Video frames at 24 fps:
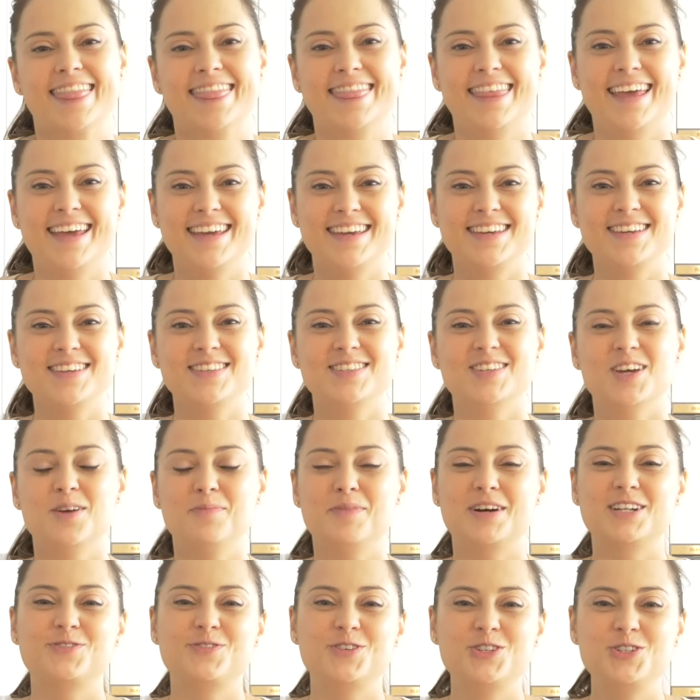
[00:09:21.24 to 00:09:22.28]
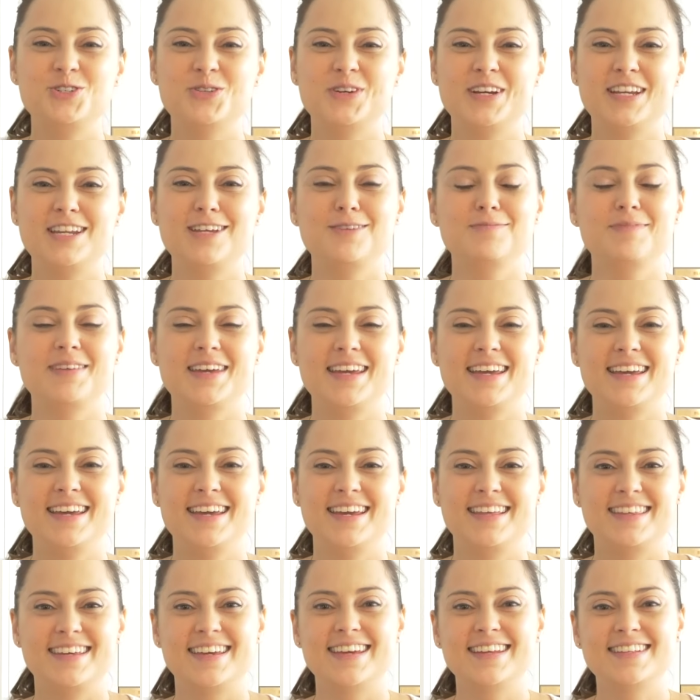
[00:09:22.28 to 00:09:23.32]
Thank you so much for joining me
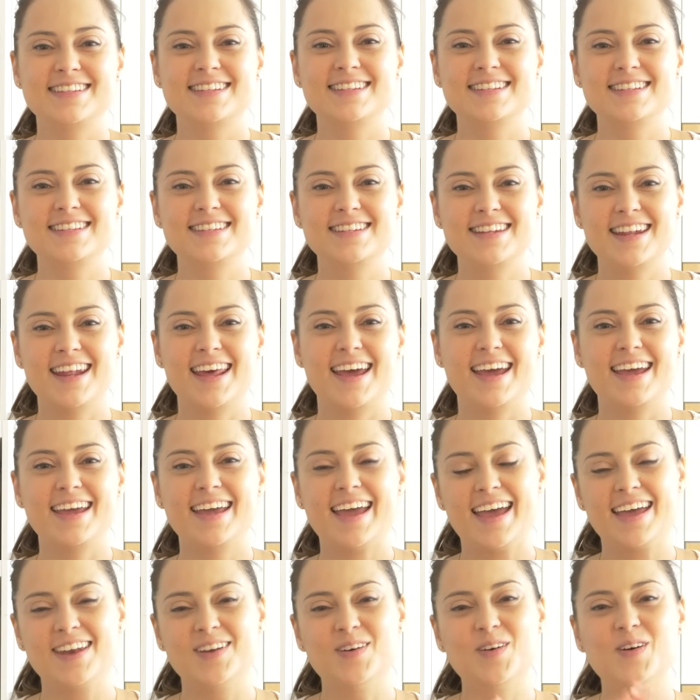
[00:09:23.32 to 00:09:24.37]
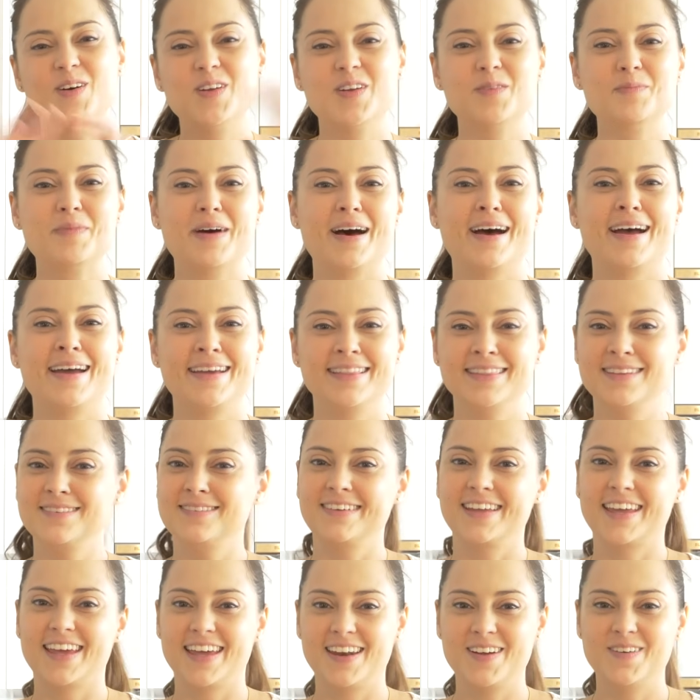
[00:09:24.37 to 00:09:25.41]
in the kitchen today and on my little
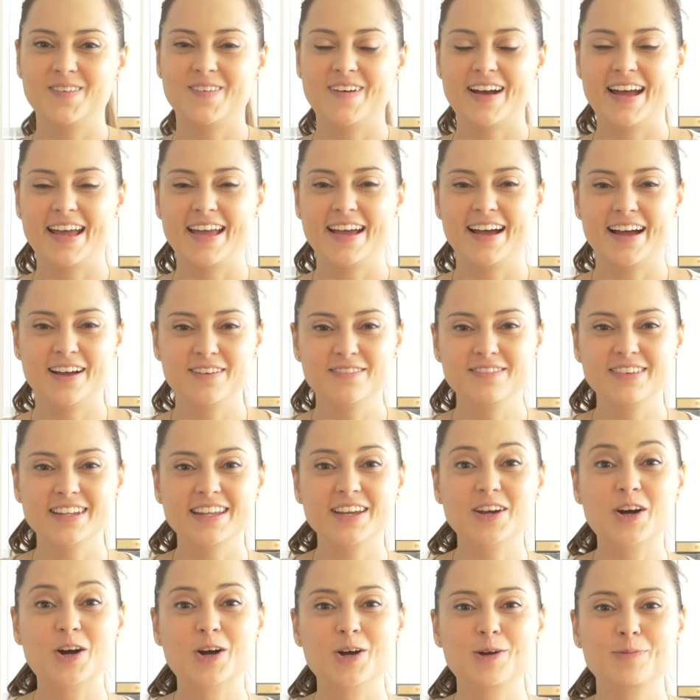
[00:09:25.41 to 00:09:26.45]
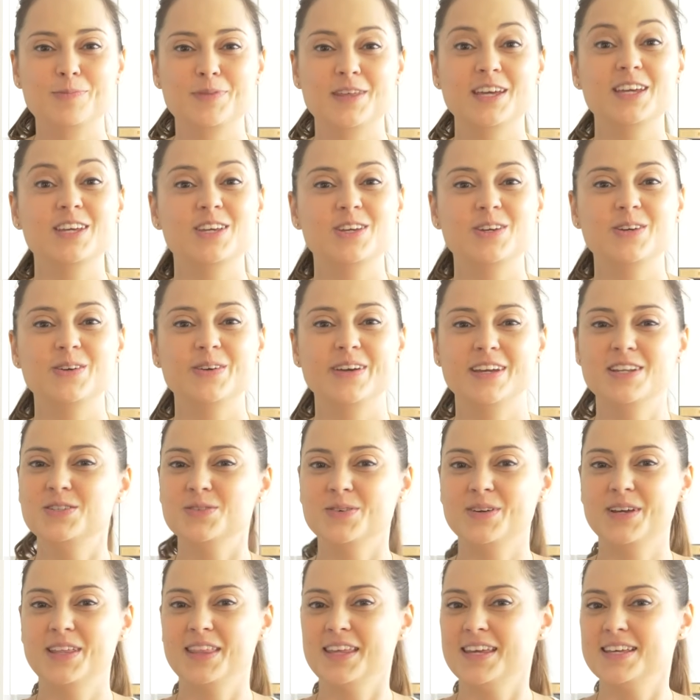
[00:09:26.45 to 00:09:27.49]
getaway. I really hope that you
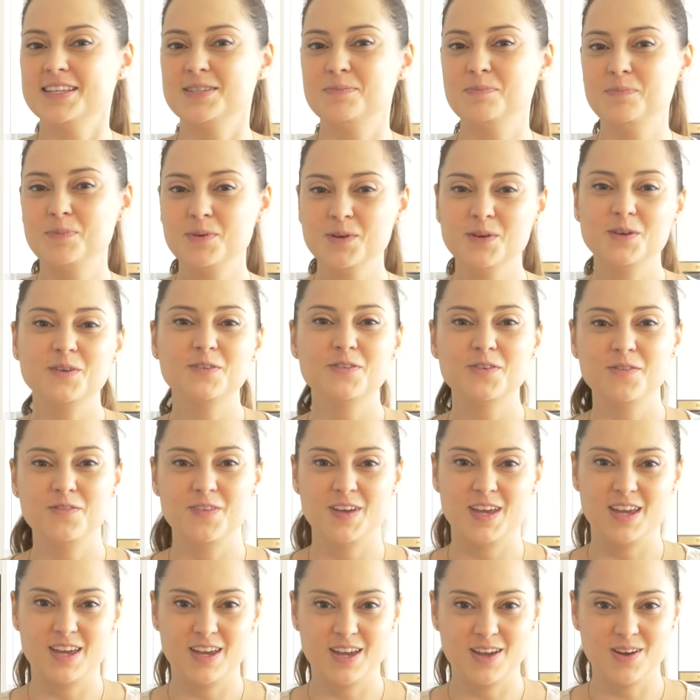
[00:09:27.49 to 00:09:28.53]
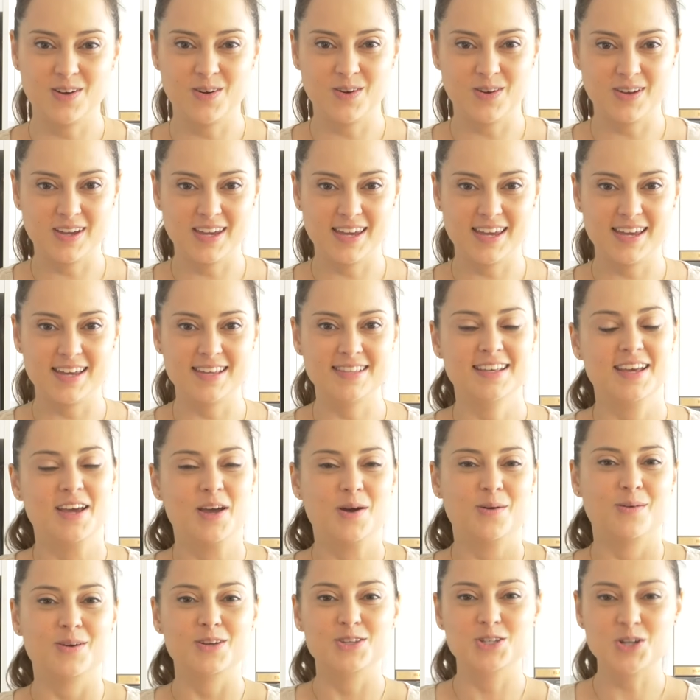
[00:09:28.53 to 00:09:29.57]
enjoy these beautiful vegan cookies
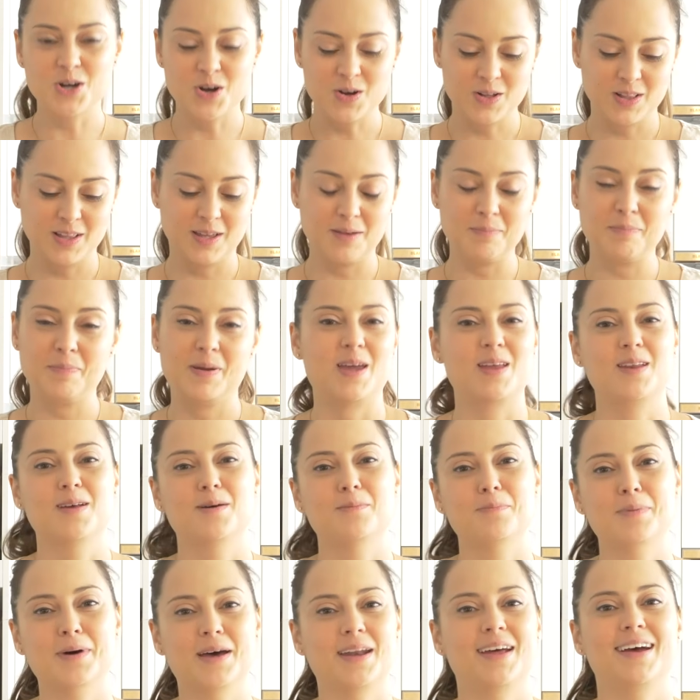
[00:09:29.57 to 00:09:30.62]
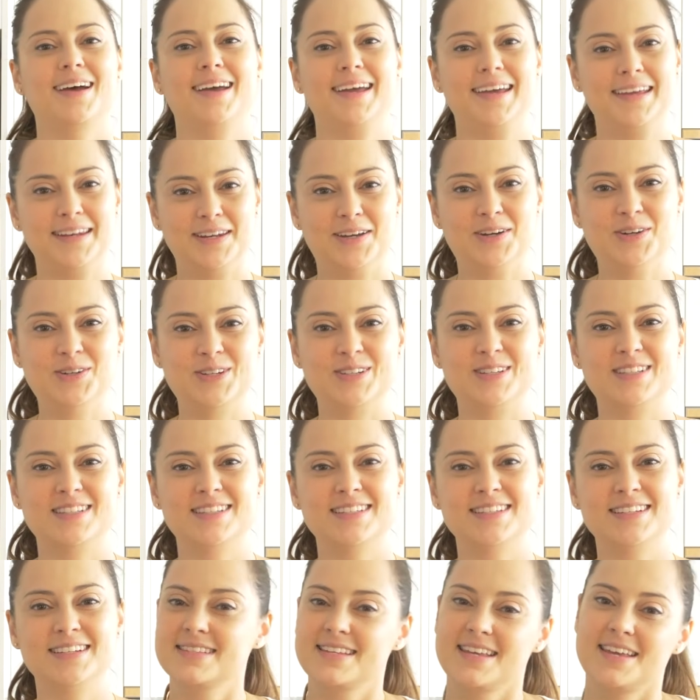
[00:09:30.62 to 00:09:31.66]
with chocolate, peanut butter, and oats.
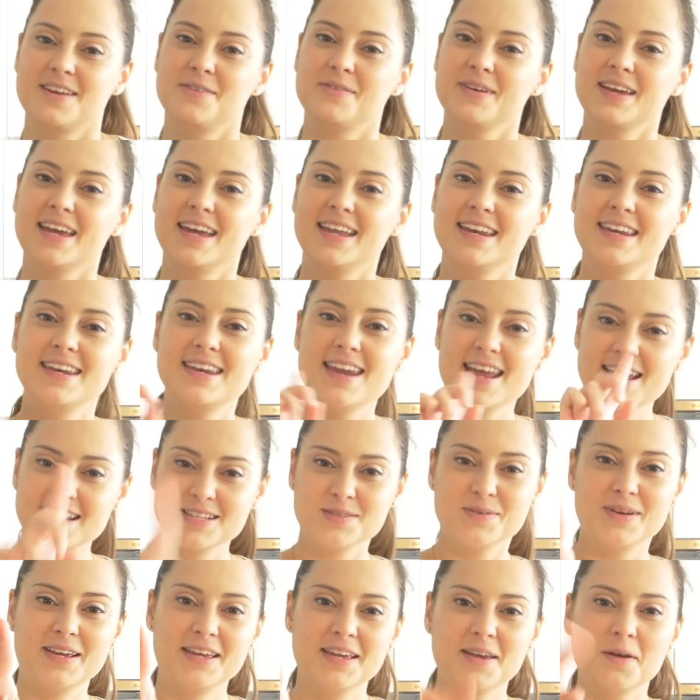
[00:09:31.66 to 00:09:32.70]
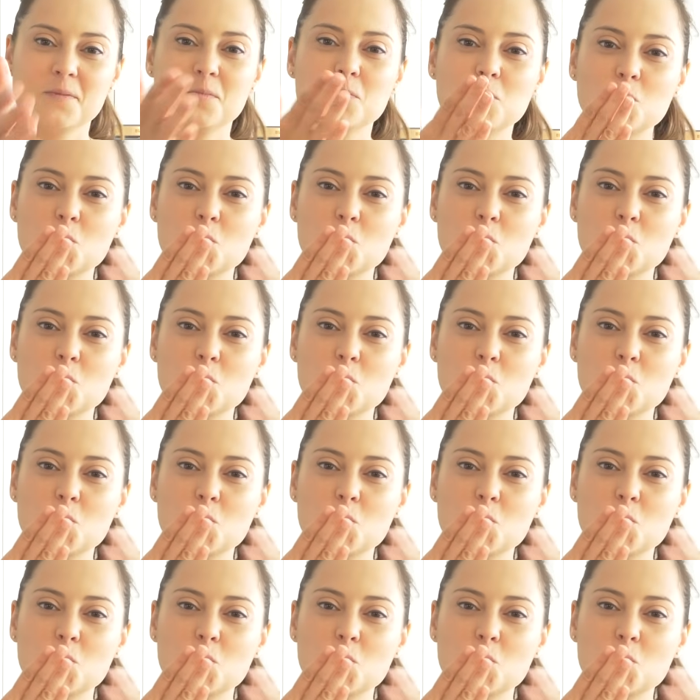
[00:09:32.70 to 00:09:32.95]
See you again next week.